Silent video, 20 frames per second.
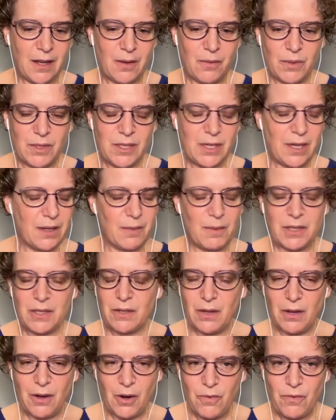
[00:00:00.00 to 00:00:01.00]

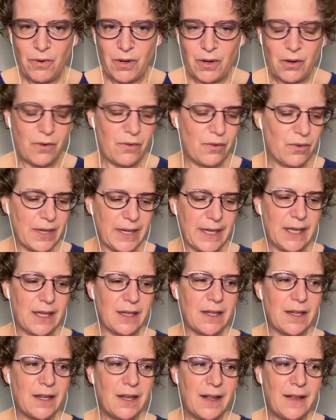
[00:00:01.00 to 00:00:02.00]
documented over and over
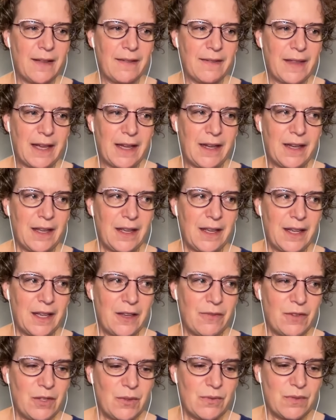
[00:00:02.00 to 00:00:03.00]
again, that
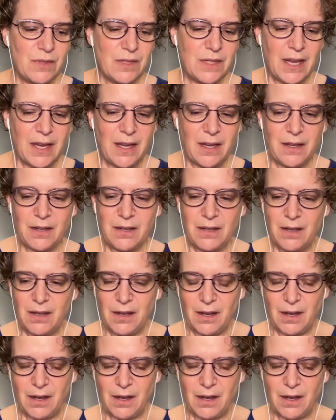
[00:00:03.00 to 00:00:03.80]
if you take